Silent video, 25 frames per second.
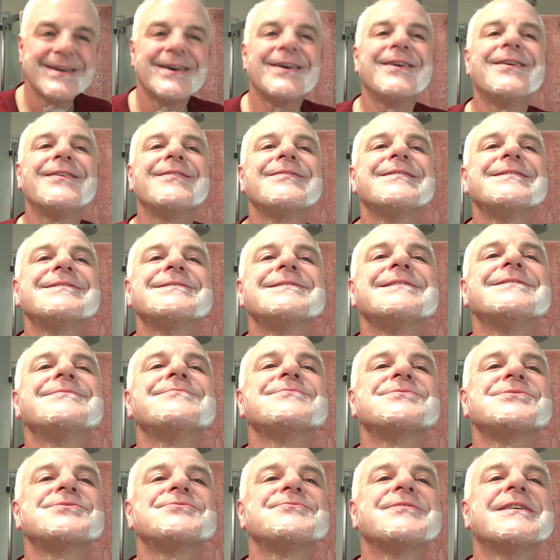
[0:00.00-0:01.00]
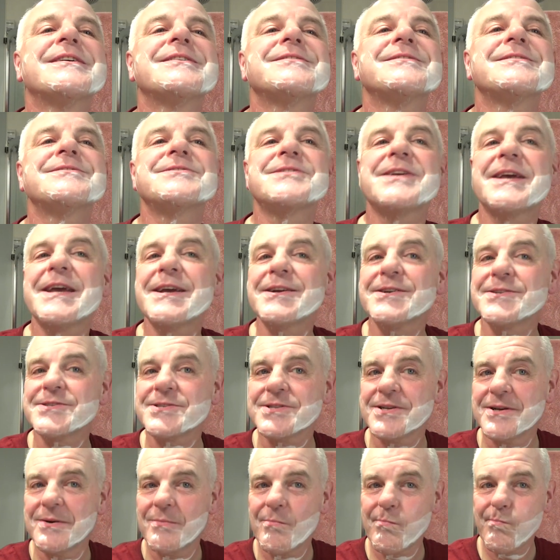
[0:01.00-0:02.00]
all these little stragglers
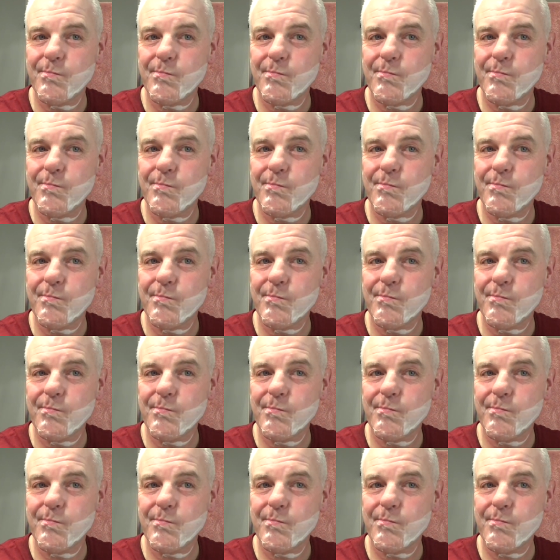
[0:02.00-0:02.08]
hairs.